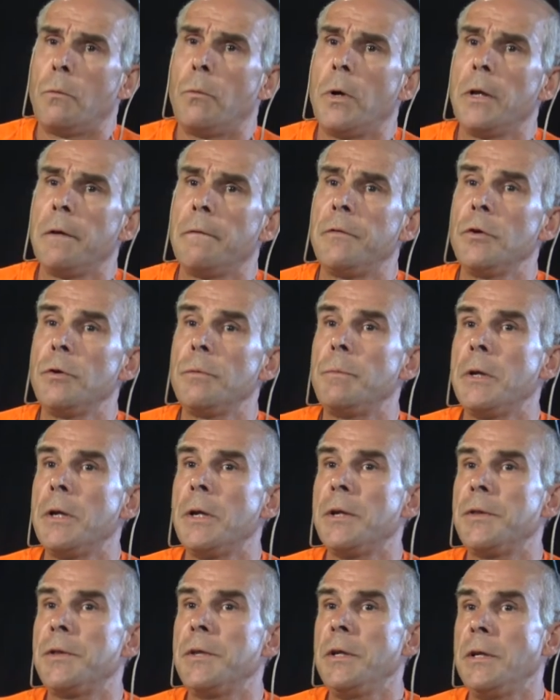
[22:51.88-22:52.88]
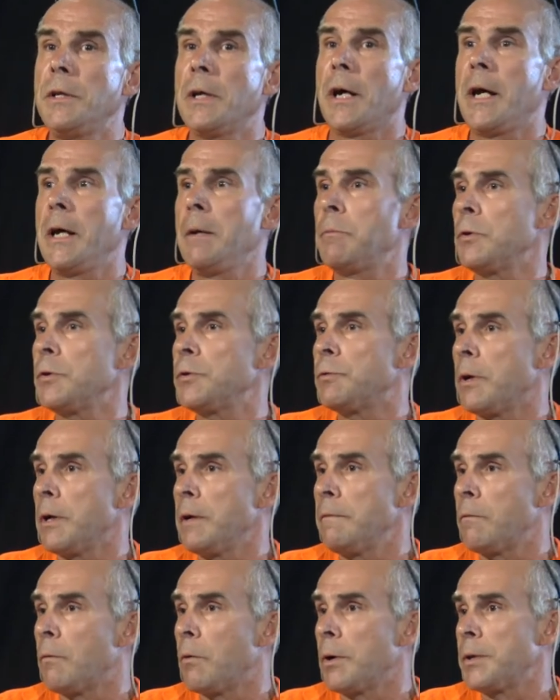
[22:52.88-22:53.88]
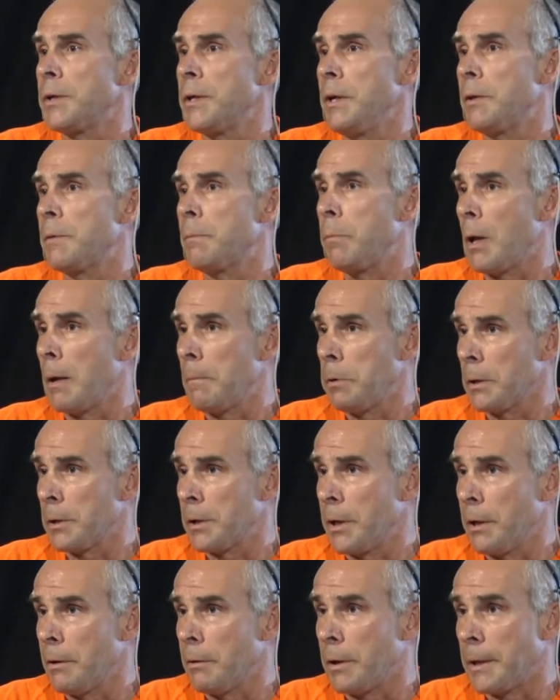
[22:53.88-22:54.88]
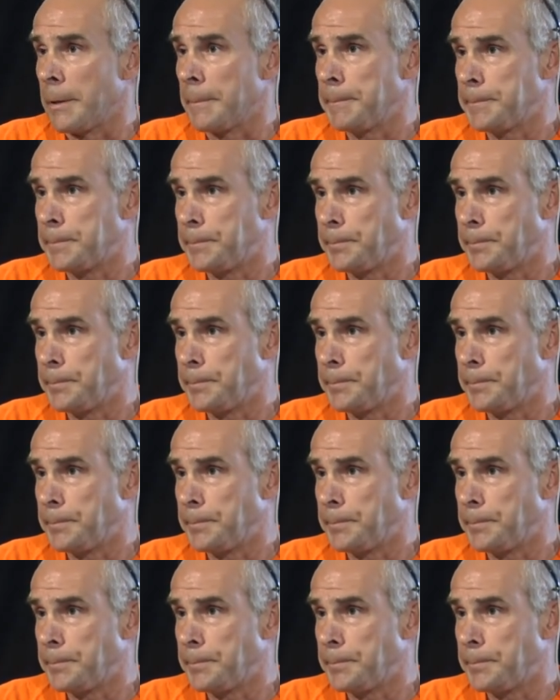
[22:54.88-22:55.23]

Well, if you'd been at the April 2014 public hearing,